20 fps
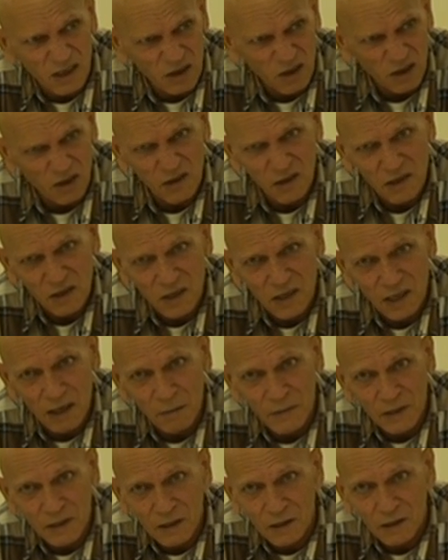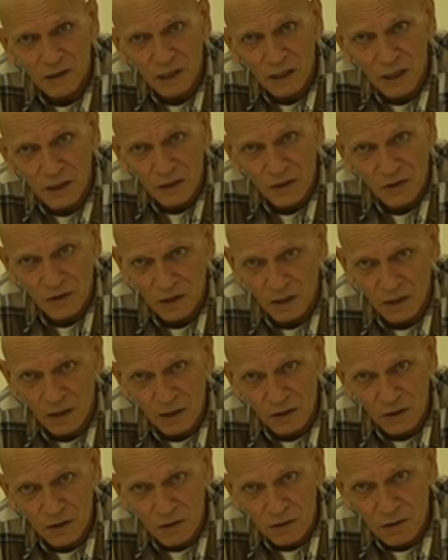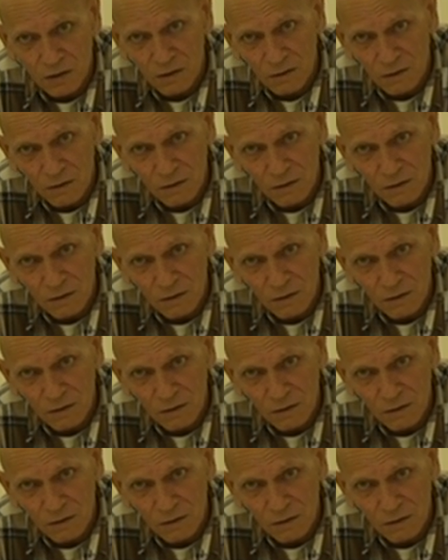Turn your stomach, you know, to see those,